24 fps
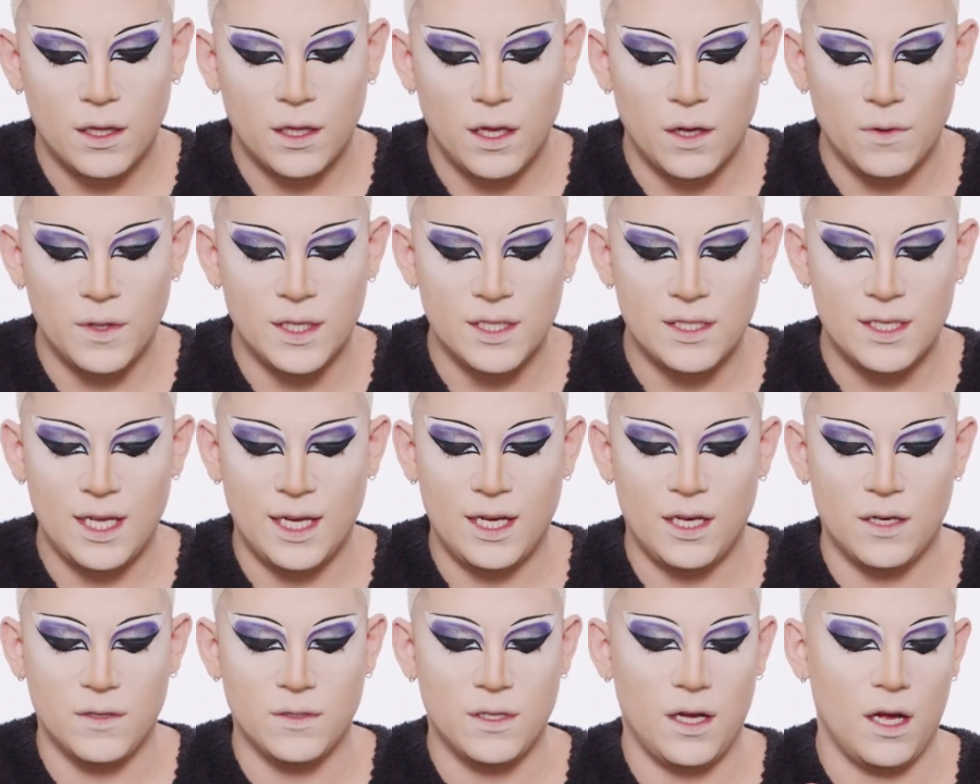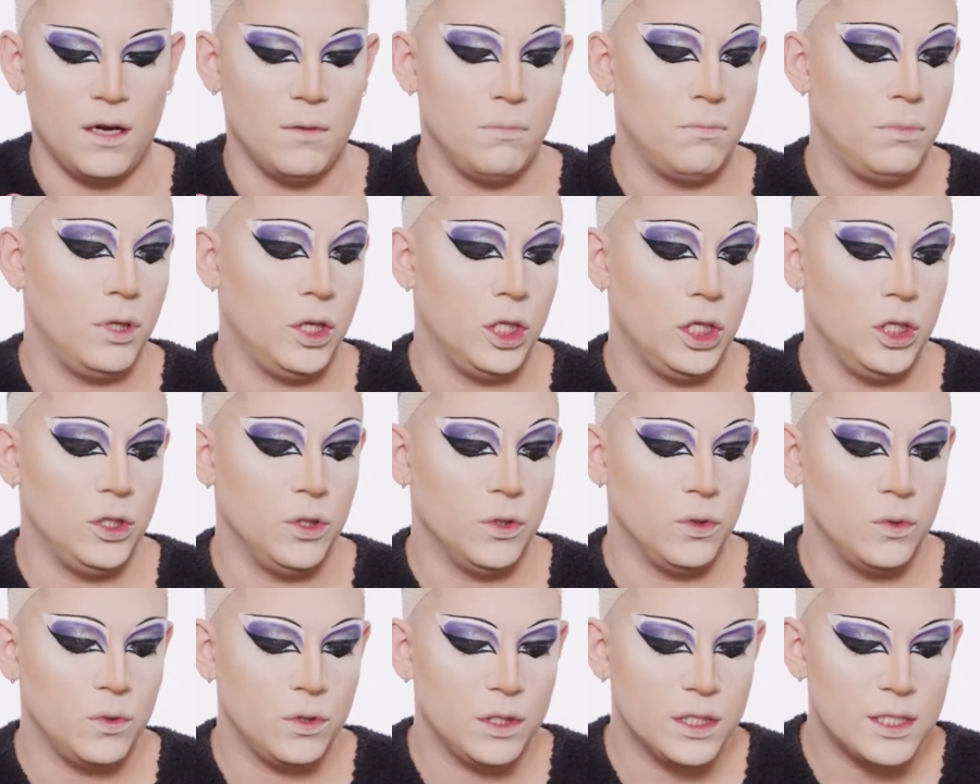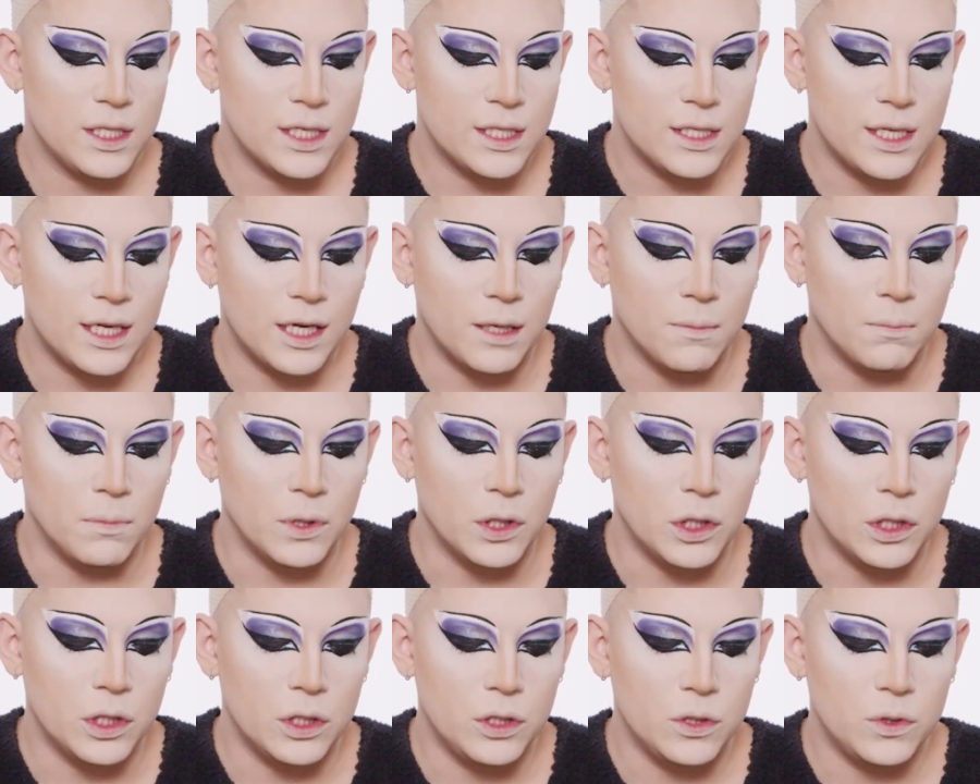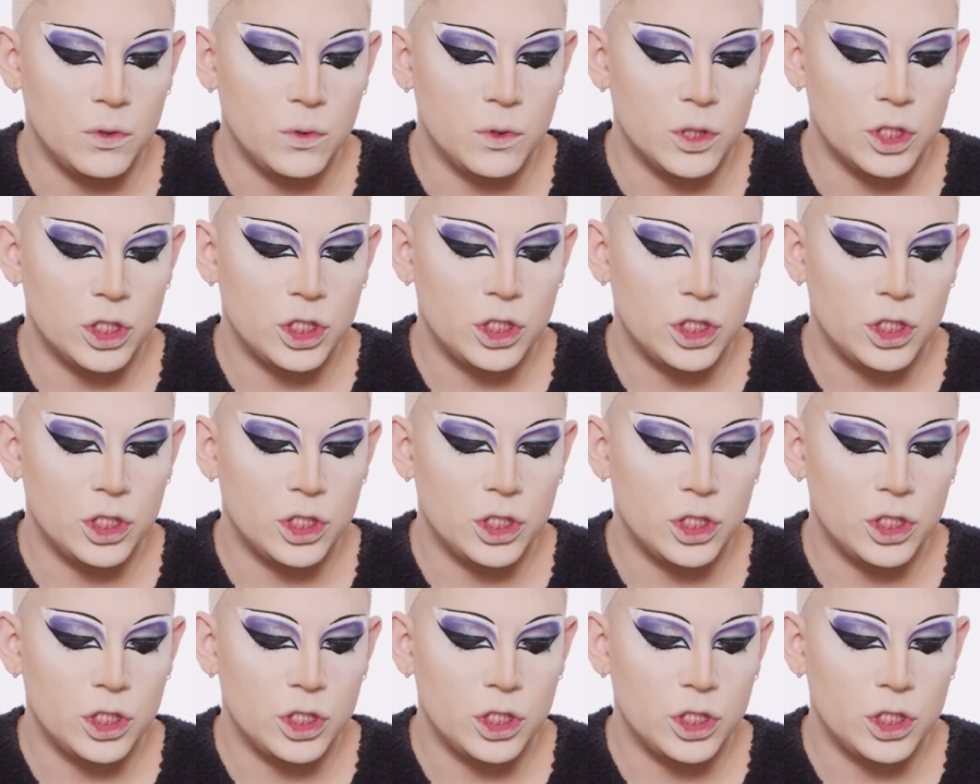Oh, this like goes on blue. This has like a blue